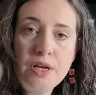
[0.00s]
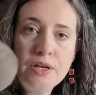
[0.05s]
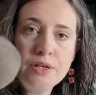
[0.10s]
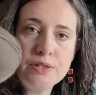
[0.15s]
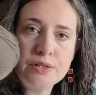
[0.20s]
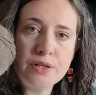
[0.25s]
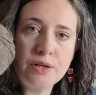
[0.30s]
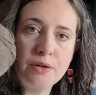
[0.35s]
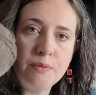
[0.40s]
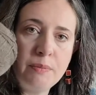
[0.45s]

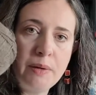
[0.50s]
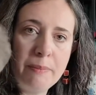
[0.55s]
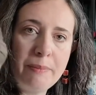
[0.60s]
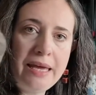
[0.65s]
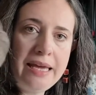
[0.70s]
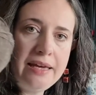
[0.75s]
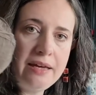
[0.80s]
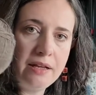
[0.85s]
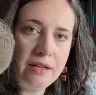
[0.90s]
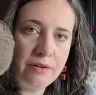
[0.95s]
So my
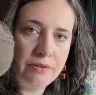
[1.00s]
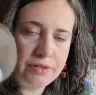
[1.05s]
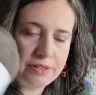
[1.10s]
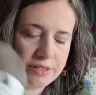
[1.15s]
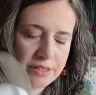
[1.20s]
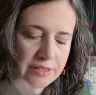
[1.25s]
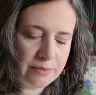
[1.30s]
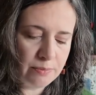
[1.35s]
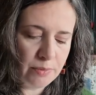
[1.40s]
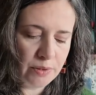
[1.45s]
main colour is
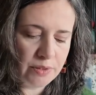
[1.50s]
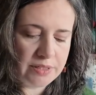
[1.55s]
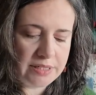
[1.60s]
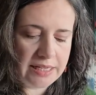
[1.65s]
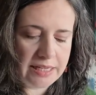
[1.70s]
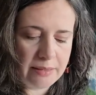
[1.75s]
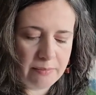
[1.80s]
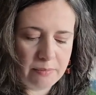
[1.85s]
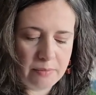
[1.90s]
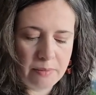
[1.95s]
this
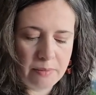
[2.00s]
Mondim,